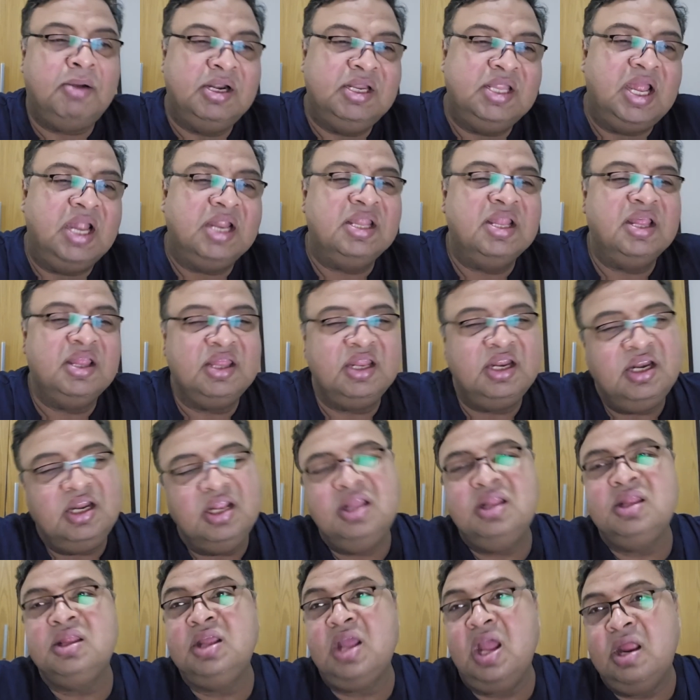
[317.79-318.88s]
but then the
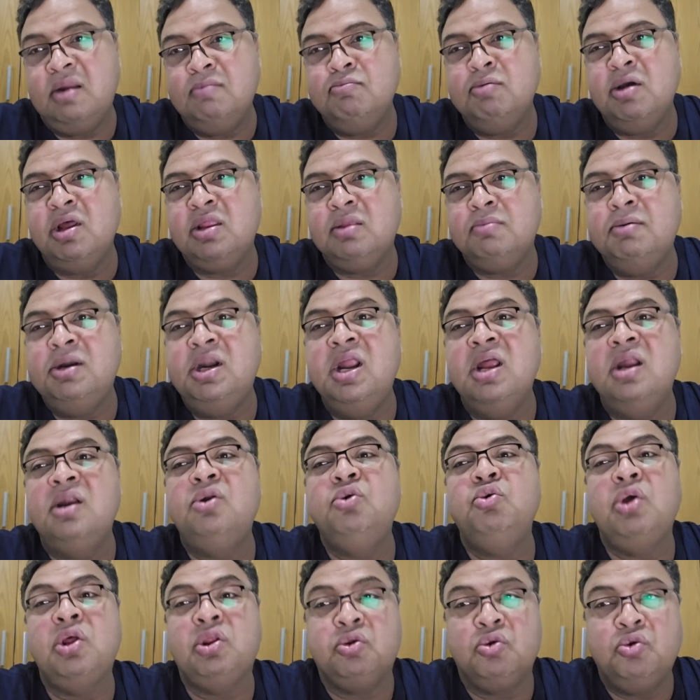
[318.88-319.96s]
CT scan must be
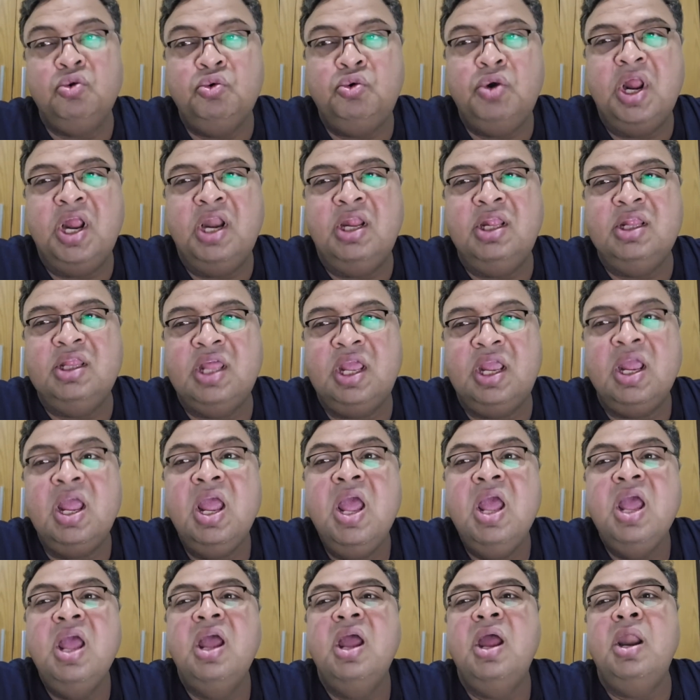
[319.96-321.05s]
done to exclude anything
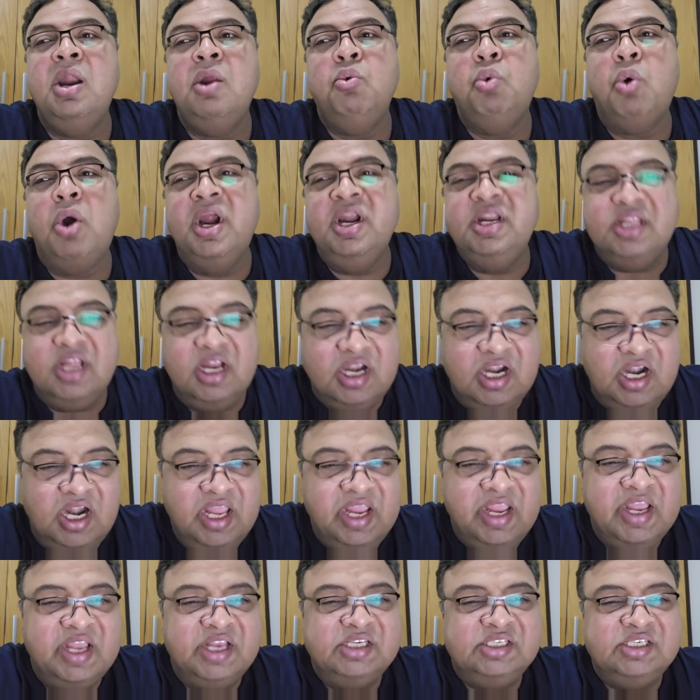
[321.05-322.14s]
and avoid the
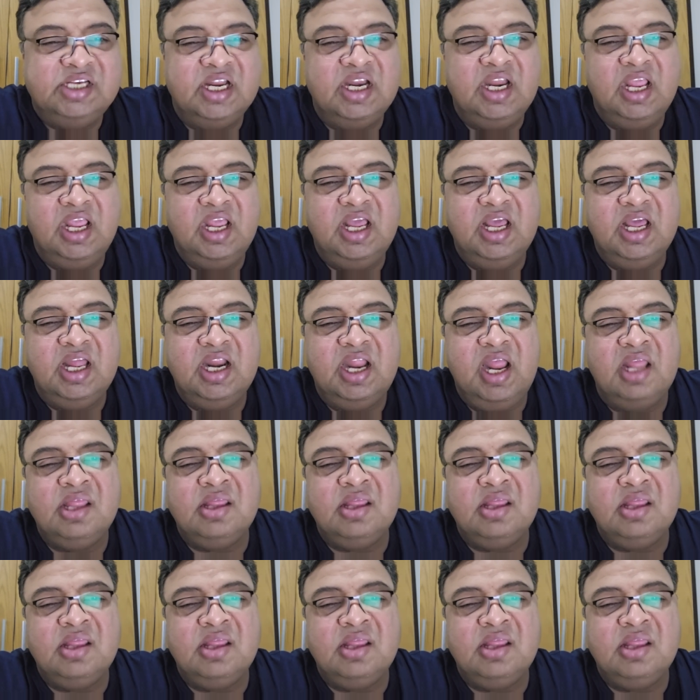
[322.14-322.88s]
litigation here.